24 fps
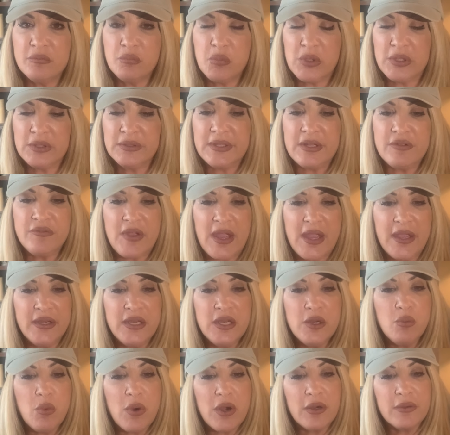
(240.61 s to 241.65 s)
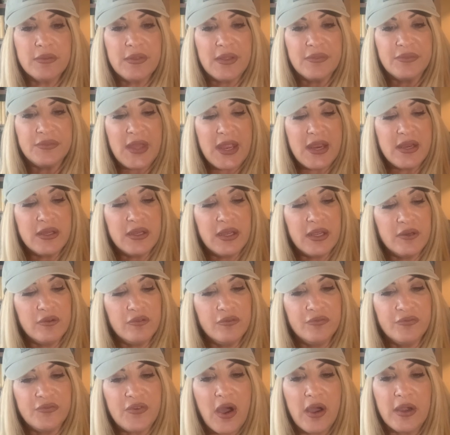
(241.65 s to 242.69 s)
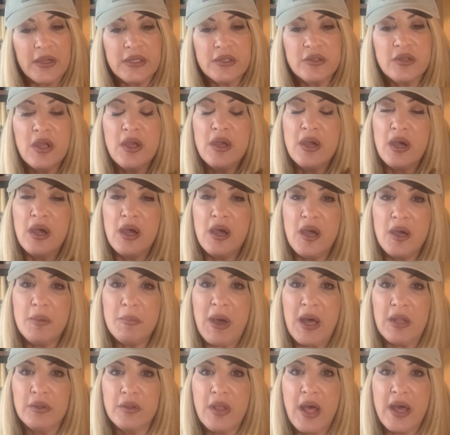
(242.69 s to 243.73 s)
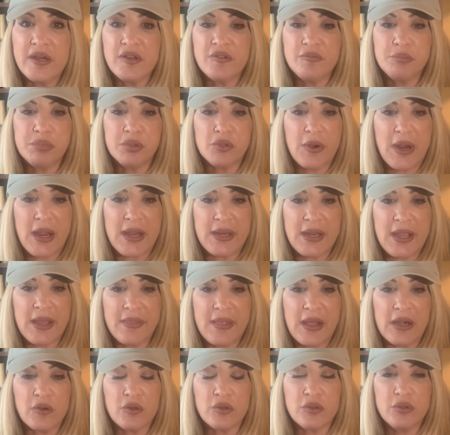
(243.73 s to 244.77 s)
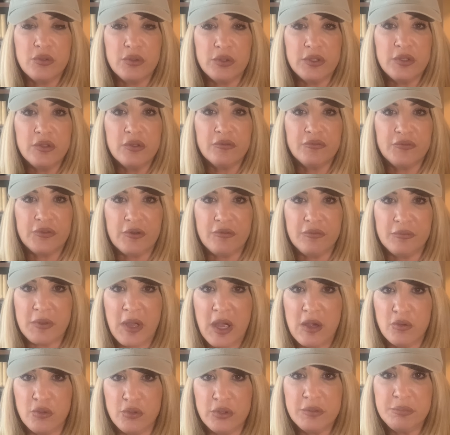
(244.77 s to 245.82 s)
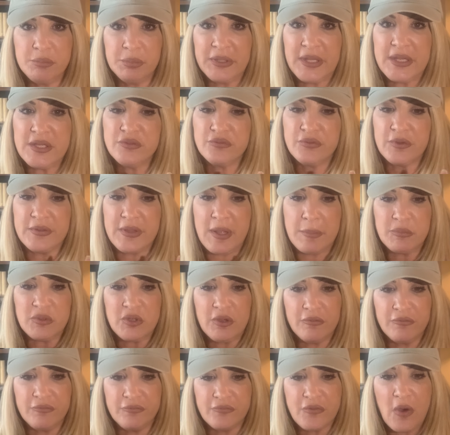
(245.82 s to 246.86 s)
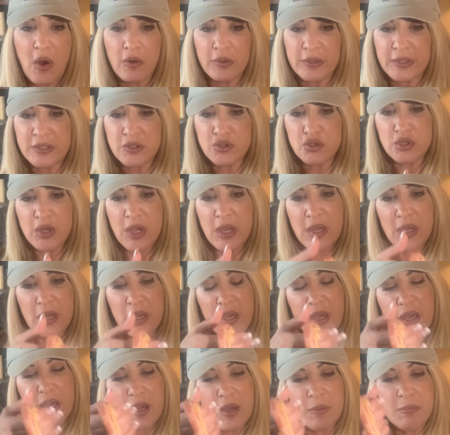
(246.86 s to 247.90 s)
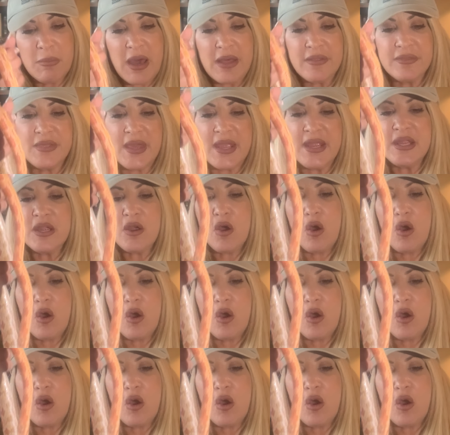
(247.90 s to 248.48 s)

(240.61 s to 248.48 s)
would live anywhere that they can find a lot of prey and that are good for a good place for them to forage. They